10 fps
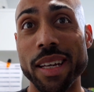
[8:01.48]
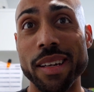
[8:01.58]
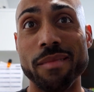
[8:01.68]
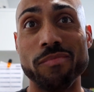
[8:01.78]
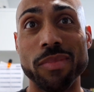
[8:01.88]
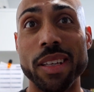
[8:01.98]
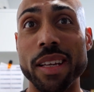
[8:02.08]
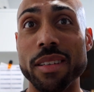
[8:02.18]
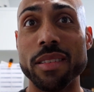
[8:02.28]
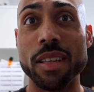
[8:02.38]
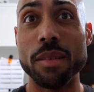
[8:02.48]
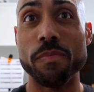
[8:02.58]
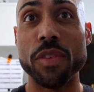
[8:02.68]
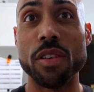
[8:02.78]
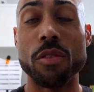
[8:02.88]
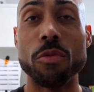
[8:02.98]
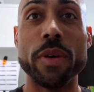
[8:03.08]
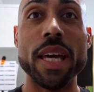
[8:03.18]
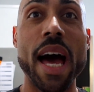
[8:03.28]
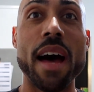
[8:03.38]
in and get to sleep. So
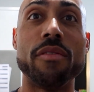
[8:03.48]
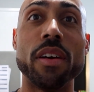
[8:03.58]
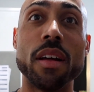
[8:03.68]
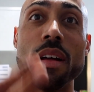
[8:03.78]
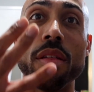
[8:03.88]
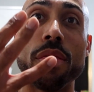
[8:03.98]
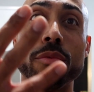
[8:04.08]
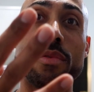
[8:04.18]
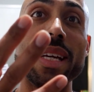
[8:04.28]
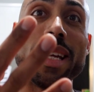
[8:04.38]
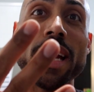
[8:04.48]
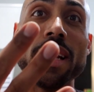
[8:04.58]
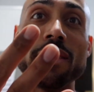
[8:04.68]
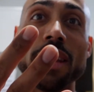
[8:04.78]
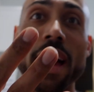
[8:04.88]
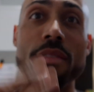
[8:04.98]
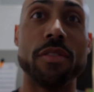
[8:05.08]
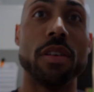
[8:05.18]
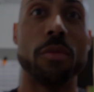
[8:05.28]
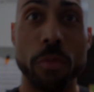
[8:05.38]
we have three days left
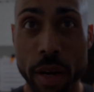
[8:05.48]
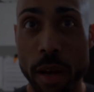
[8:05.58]
when